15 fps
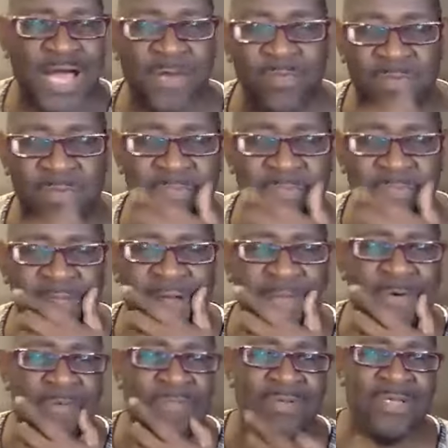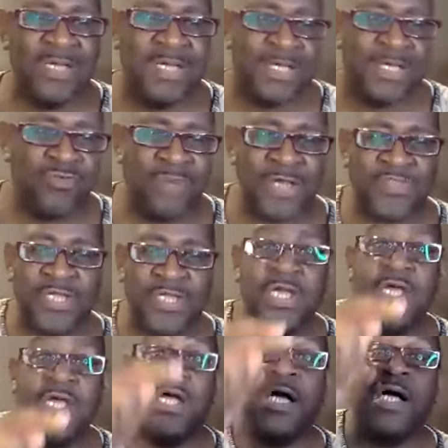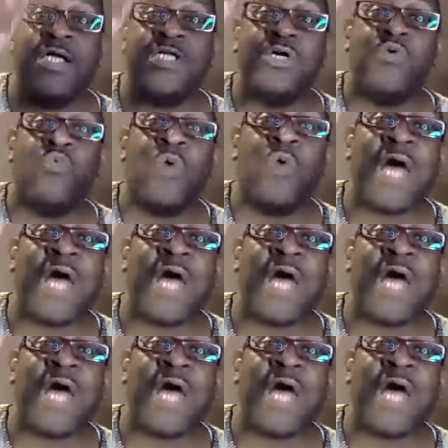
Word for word: hang with me. I'm going to do my thing. What